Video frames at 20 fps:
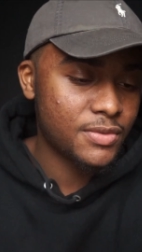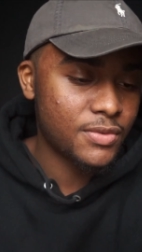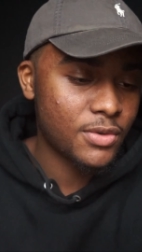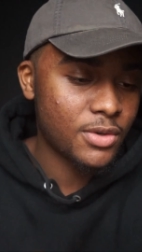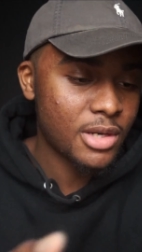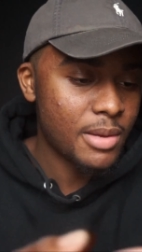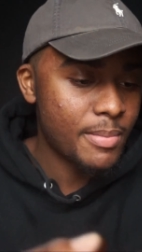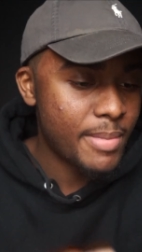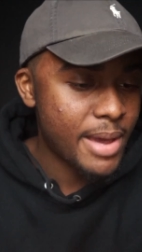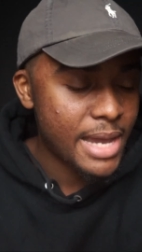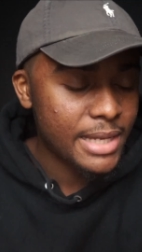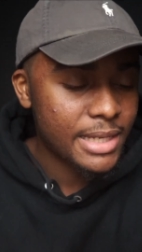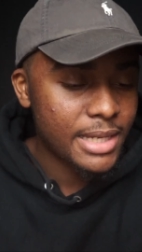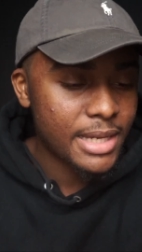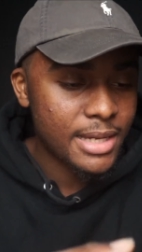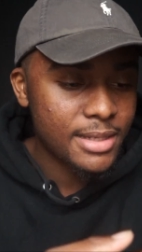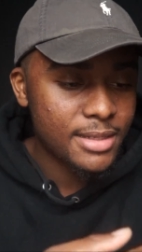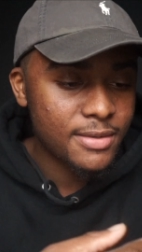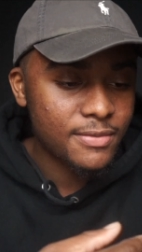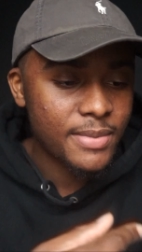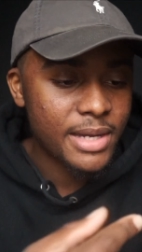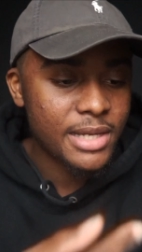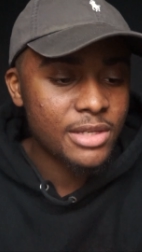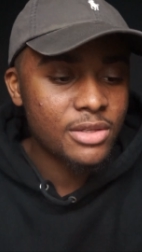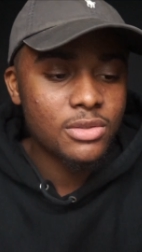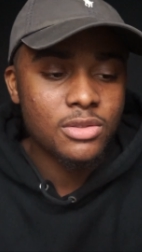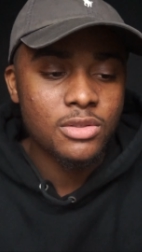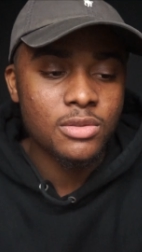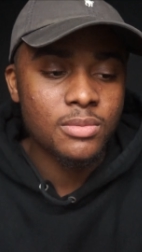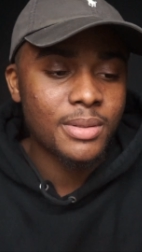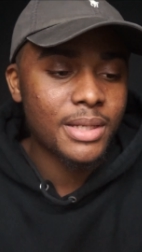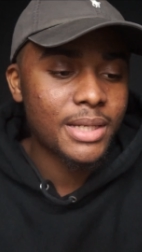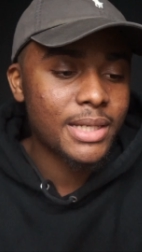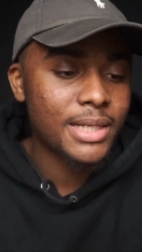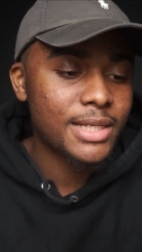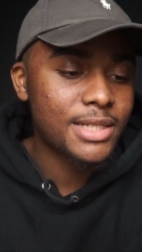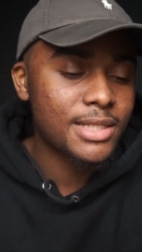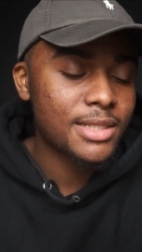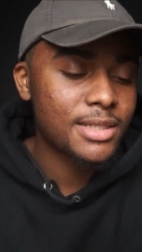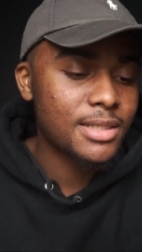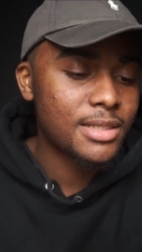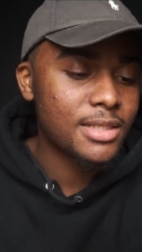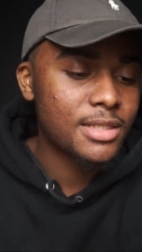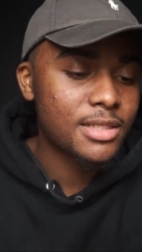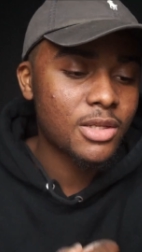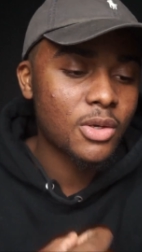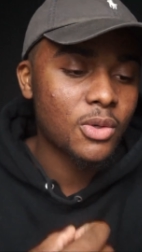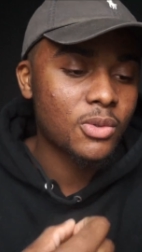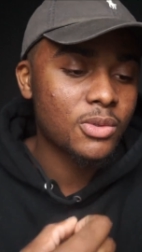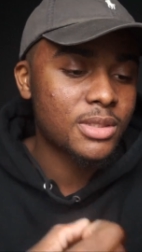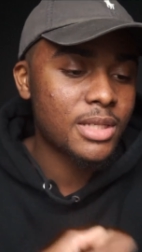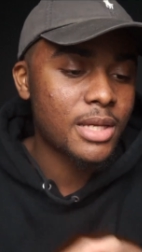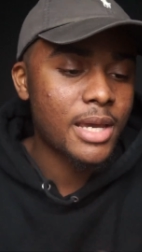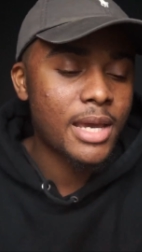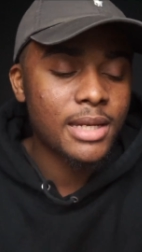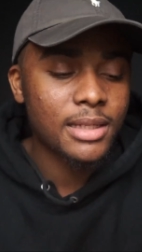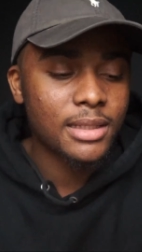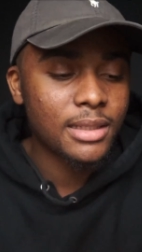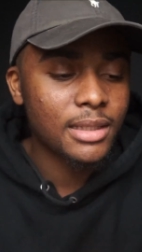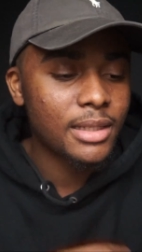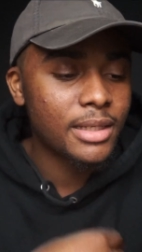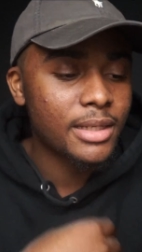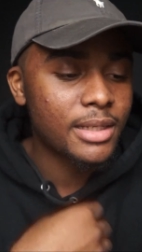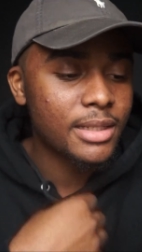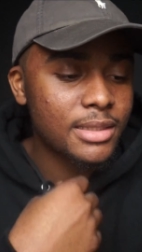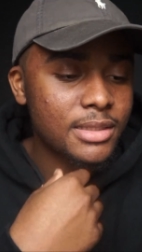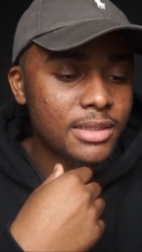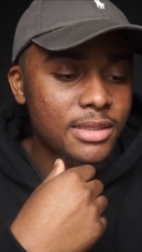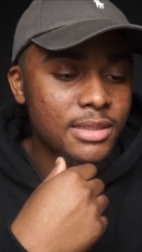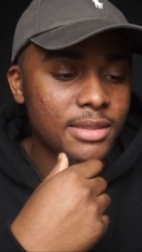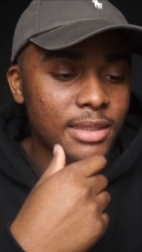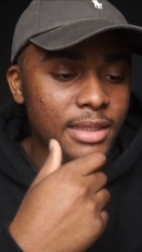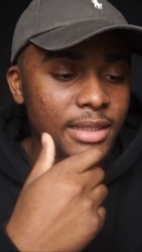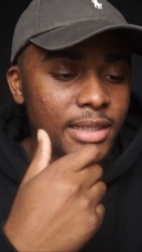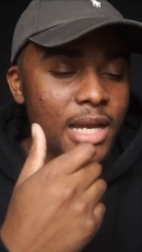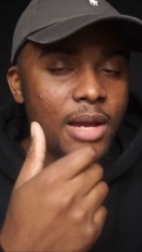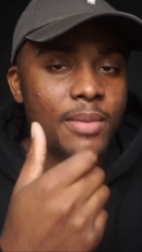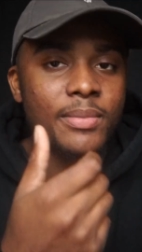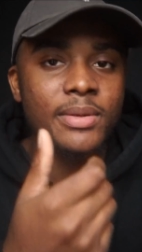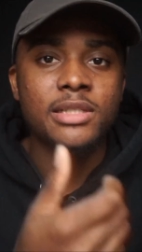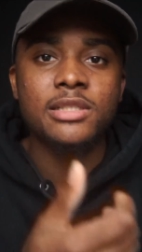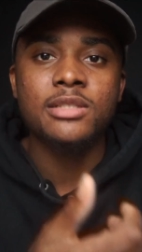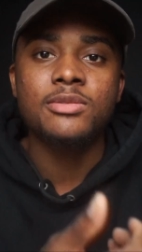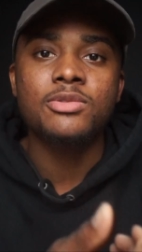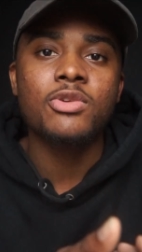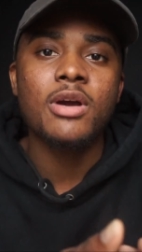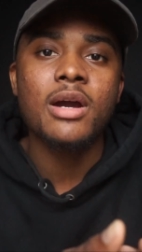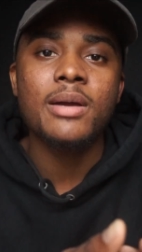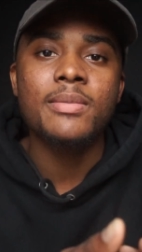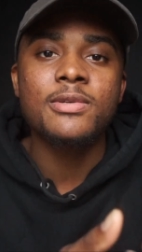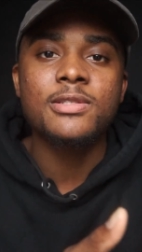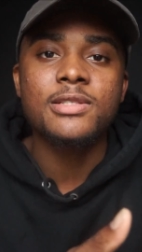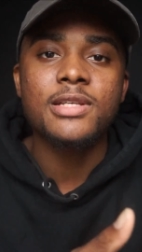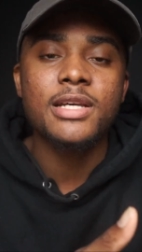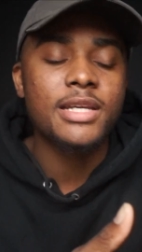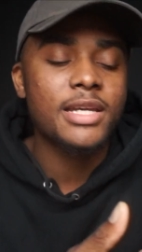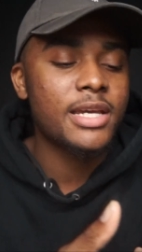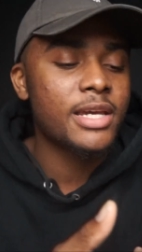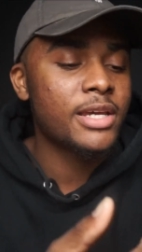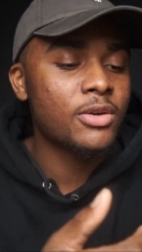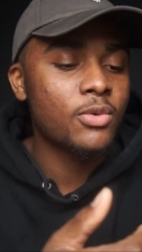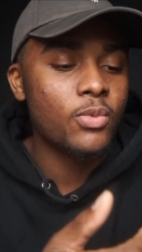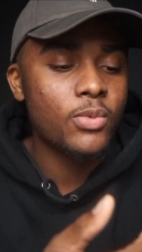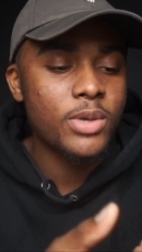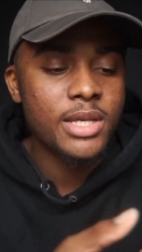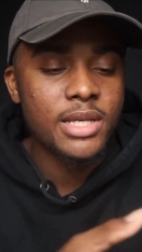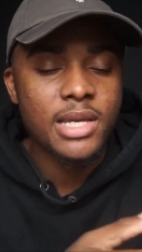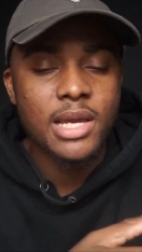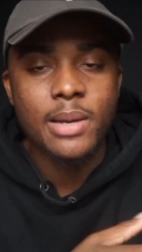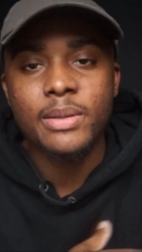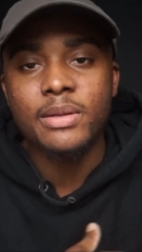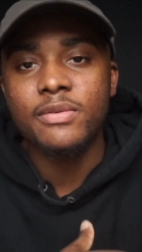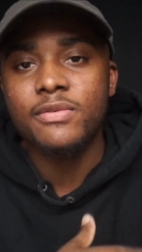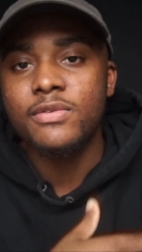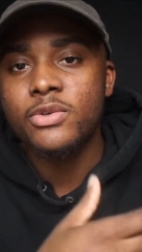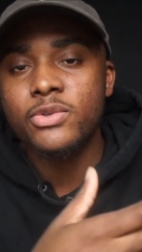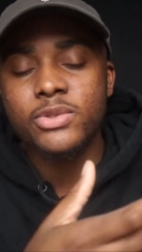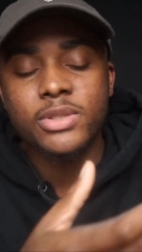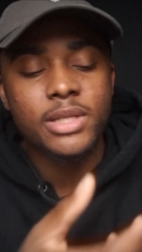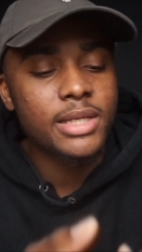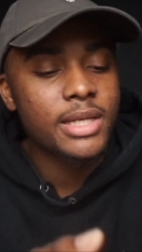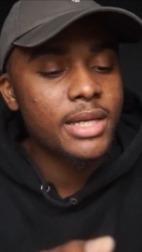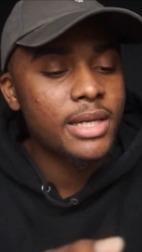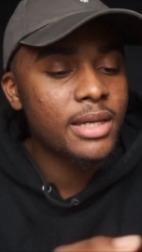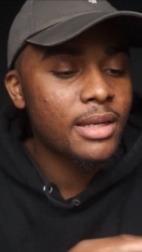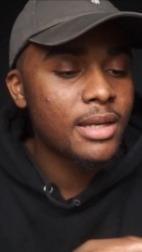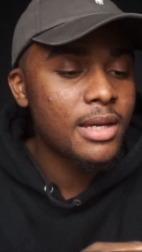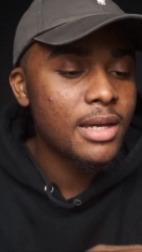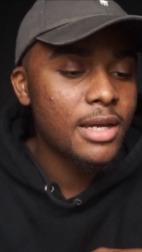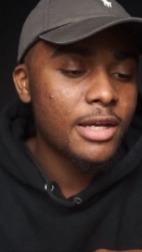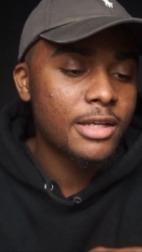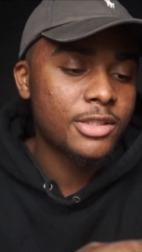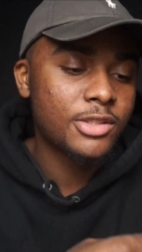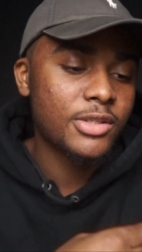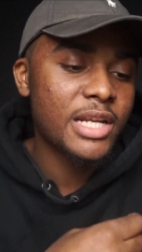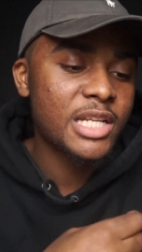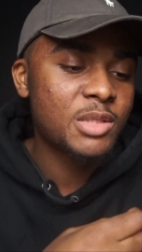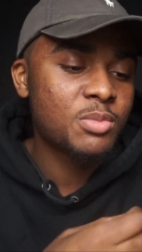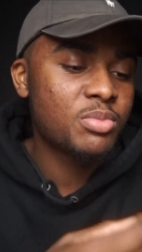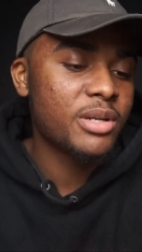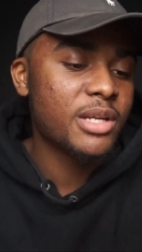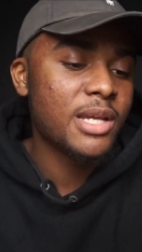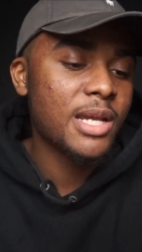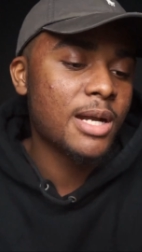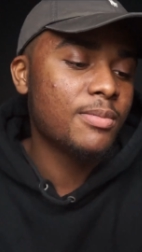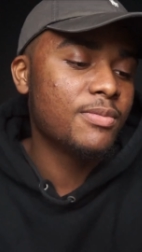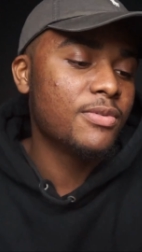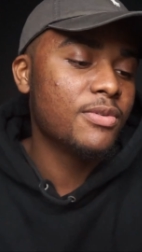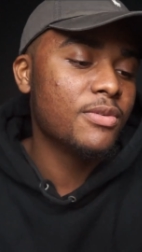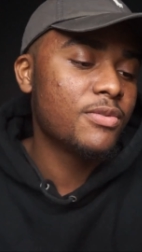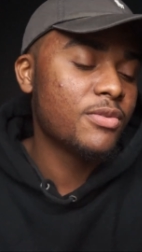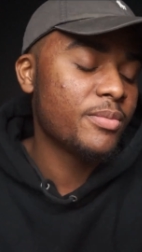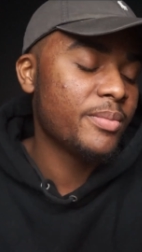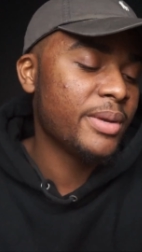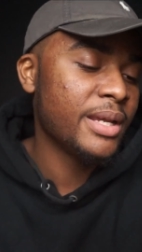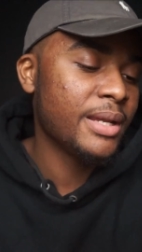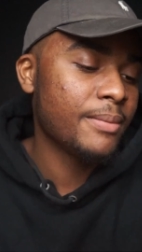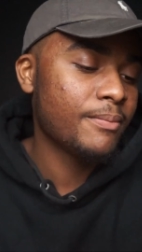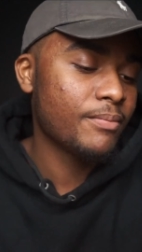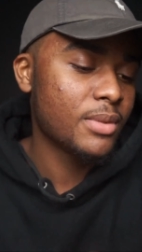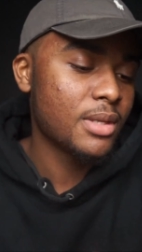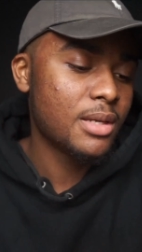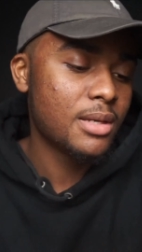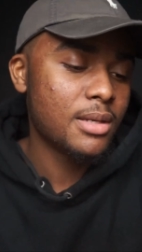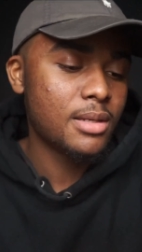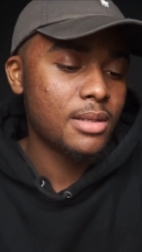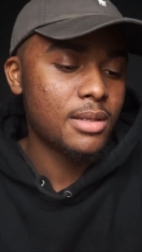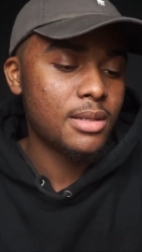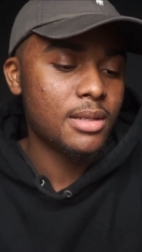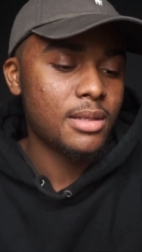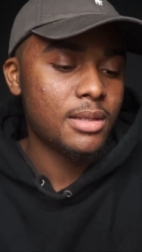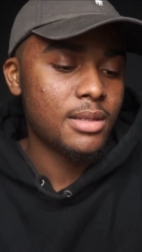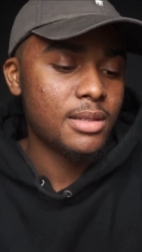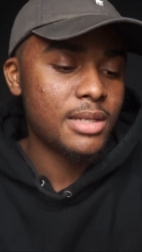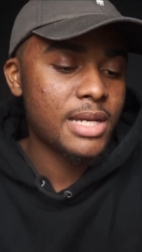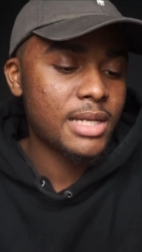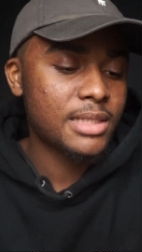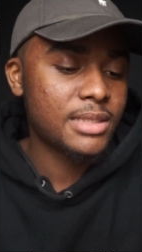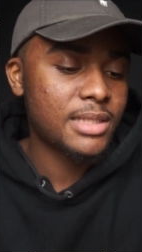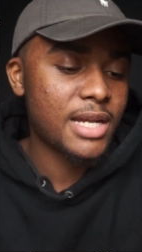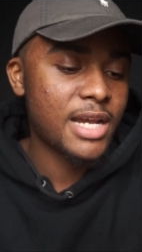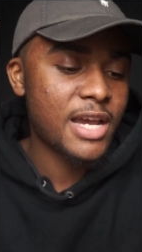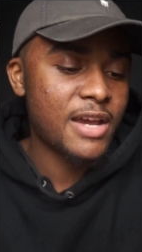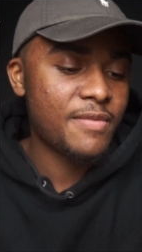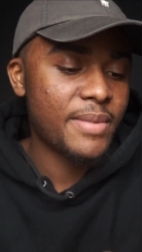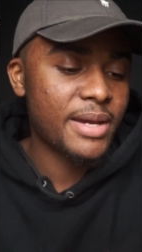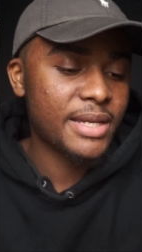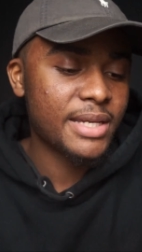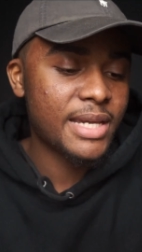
for the back end of my YouTube page, and it just hosts the analytics, like how many subscribers I get in a week, how many views I get. So that's pretty helpful for me. Next, I have my